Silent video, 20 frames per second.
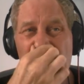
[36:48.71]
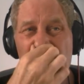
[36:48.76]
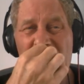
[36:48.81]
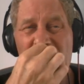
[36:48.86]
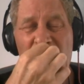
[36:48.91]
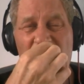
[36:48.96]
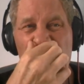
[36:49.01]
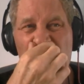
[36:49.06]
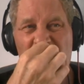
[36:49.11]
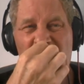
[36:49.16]

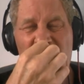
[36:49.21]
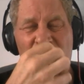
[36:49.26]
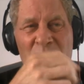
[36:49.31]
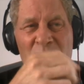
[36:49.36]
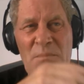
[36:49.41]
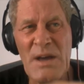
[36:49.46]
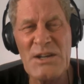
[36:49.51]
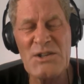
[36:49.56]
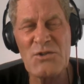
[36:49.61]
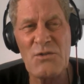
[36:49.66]
I've
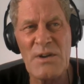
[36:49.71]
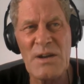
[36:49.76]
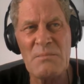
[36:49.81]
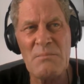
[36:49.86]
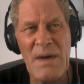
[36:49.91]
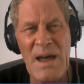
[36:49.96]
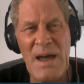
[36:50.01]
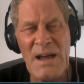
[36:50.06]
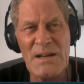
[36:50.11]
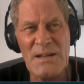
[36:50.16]
been
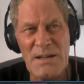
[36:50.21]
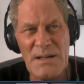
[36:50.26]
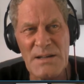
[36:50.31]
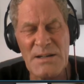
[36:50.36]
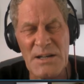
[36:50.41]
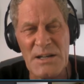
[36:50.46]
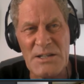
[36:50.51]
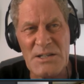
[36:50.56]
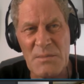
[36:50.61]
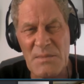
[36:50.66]
measuring
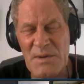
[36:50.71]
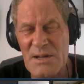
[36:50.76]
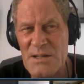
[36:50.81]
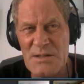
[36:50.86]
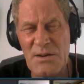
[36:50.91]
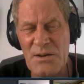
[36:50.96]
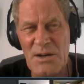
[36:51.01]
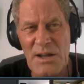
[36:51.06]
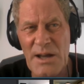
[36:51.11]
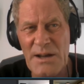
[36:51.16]
magnetism
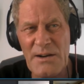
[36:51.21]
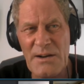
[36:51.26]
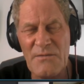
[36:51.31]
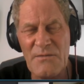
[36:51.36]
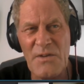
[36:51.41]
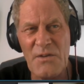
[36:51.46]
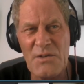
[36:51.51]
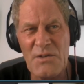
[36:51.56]
because there are a lot of